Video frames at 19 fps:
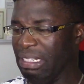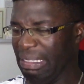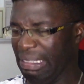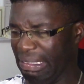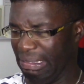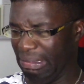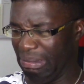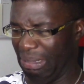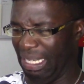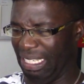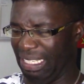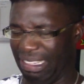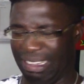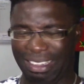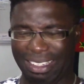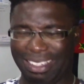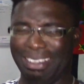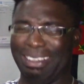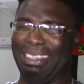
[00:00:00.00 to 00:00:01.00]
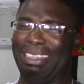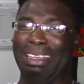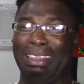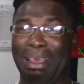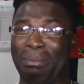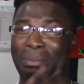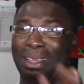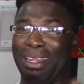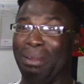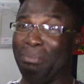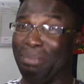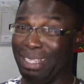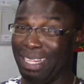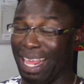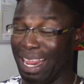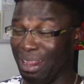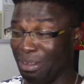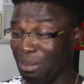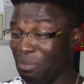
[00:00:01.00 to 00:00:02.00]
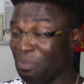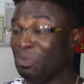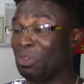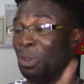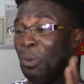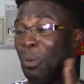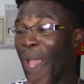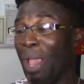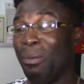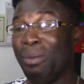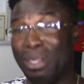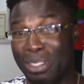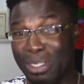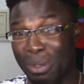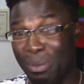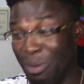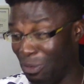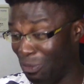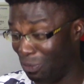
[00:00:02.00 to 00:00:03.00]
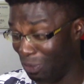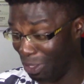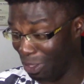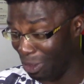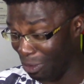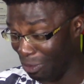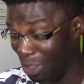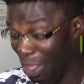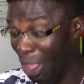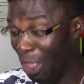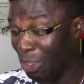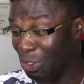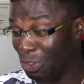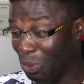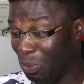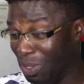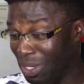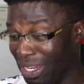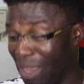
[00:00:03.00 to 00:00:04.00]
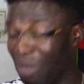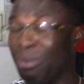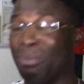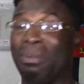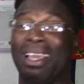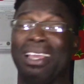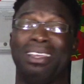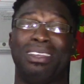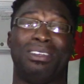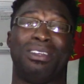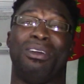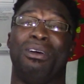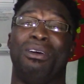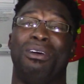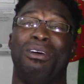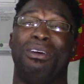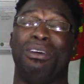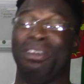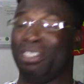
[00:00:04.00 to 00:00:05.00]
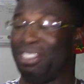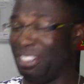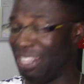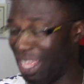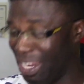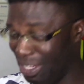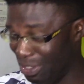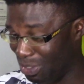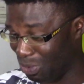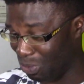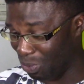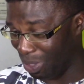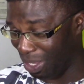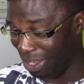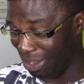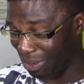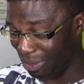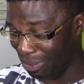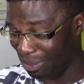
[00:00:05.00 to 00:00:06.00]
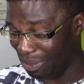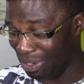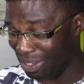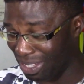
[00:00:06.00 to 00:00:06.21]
Oh my god. Okay. I'm gonna blow that out. Why would someone think of doing? Oh my gosh. That is weird.